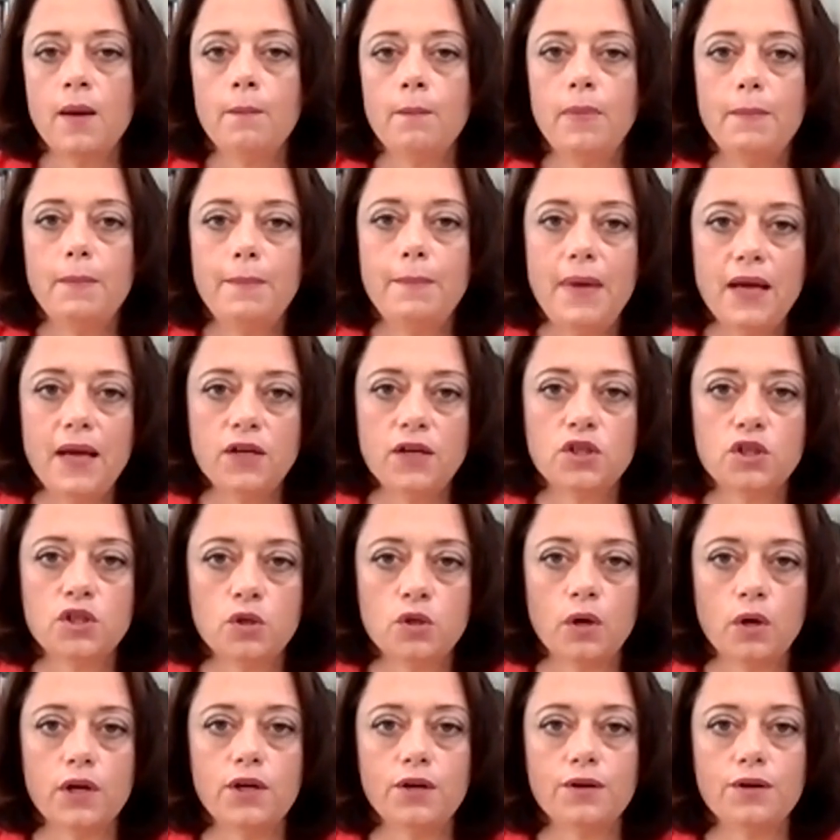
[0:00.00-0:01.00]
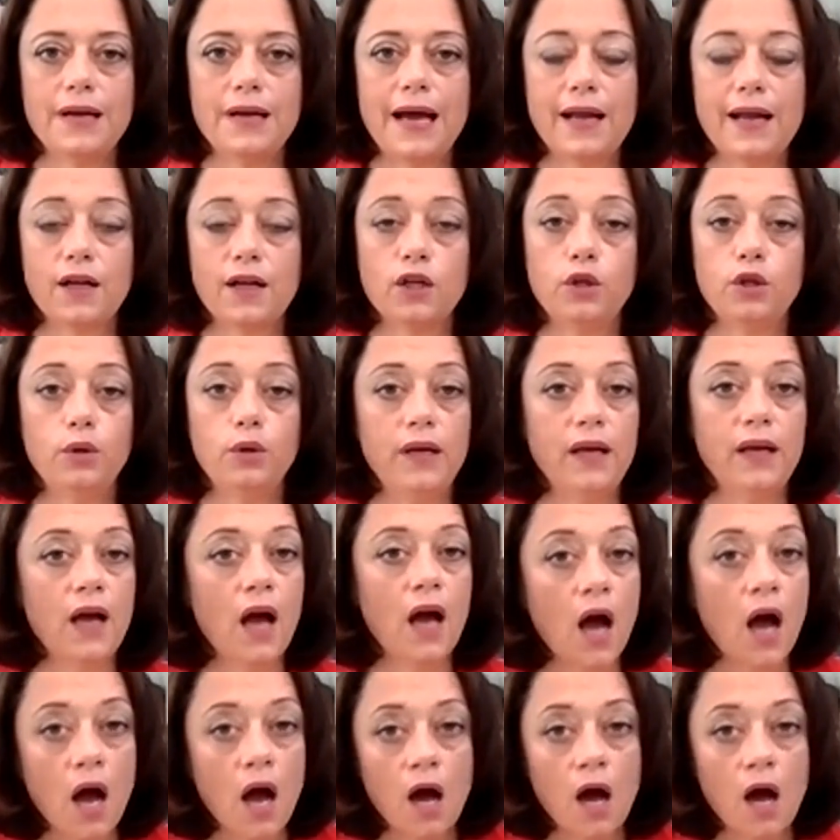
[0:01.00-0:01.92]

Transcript: But make sure you're not including